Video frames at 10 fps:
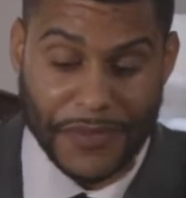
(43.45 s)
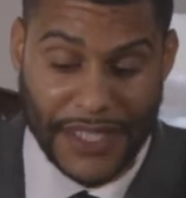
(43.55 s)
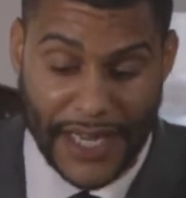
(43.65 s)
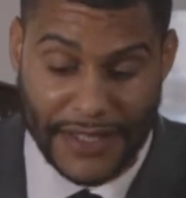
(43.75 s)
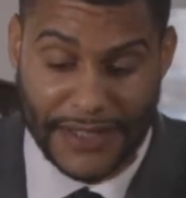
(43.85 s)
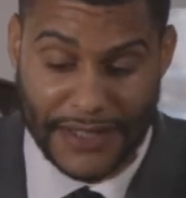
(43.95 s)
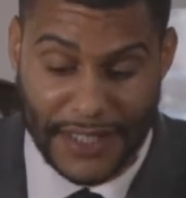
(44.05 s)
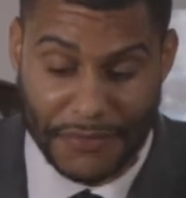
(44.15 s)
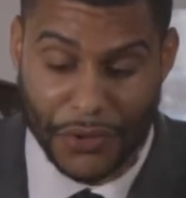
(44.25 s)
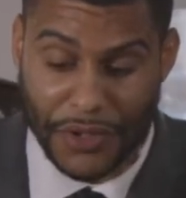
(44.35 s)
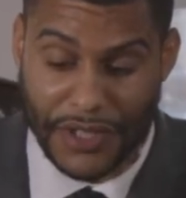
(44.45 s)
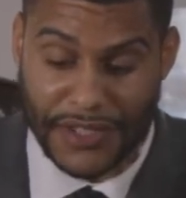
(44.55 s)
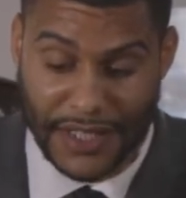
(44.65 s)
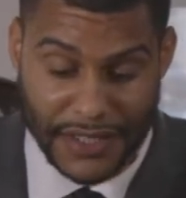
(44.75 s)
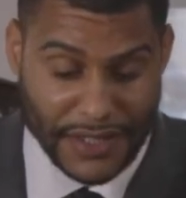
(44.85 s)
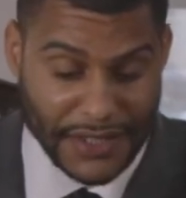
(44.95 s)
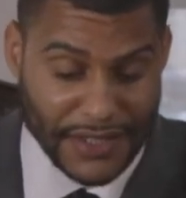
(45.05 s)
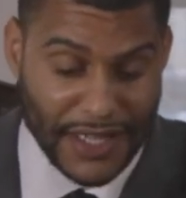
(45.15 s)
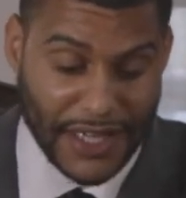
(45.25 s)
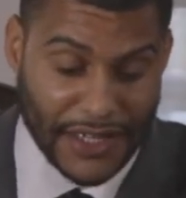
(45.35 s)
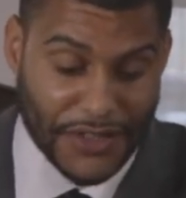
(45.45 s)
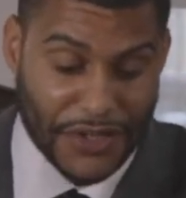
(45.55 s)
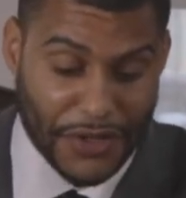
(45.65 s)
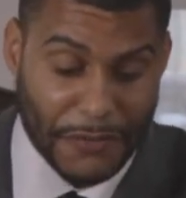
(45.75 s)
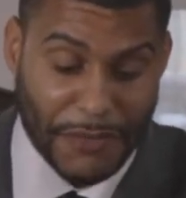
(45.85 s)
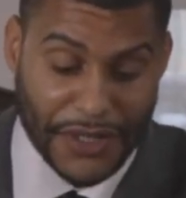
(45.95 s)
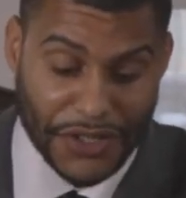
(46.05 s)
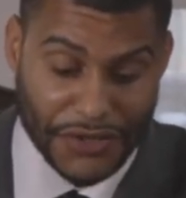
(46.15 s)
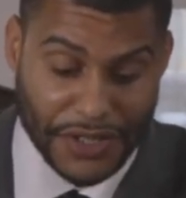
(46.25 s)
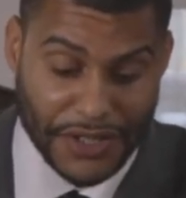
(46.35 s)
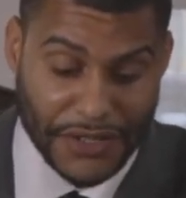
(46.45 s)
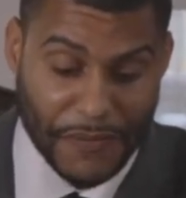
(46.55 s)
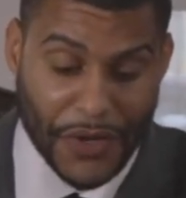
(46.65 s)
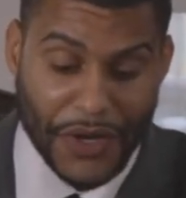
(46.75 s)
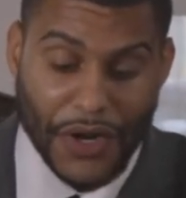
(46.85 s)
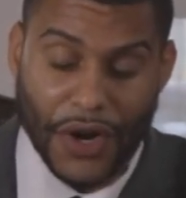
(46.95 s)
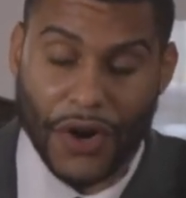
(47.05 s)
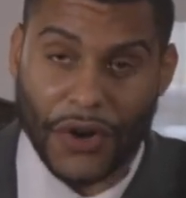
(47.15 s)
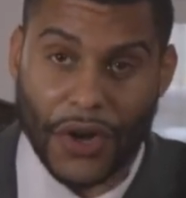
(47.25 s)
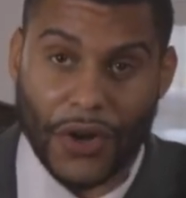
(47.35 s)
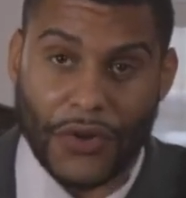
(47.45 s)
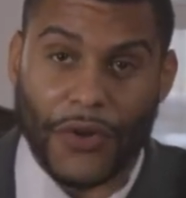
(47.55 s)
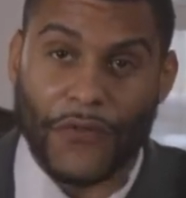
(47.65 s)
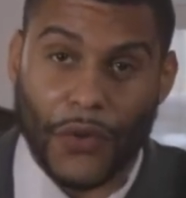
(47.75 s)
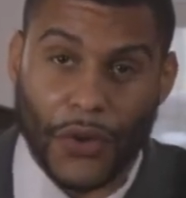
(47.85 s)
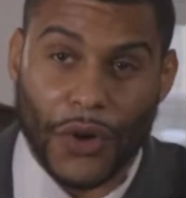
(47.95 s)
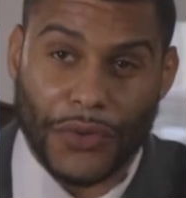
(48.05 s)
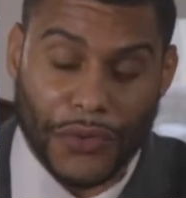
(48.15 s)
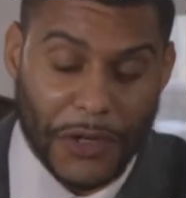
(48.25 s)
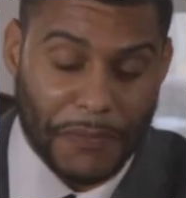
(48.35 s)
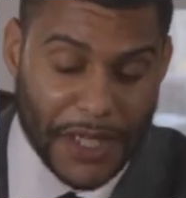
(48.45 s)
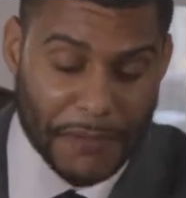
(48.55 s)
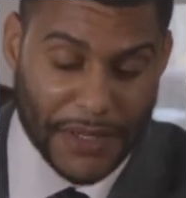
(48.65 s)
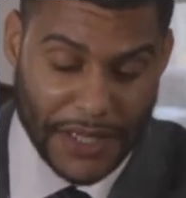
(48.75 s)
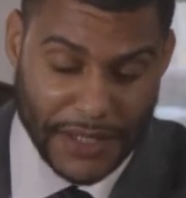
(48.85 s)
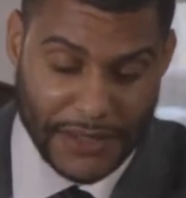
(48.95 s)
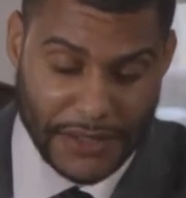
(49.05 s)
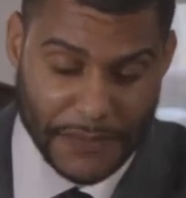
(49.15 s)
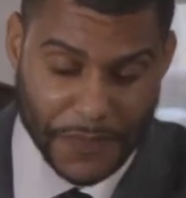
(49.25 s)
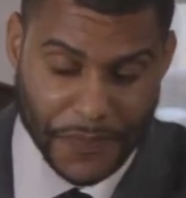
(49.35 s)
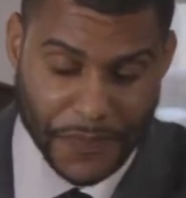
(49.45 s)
tax-exempt organizations, and certain ministries are called 403B plans.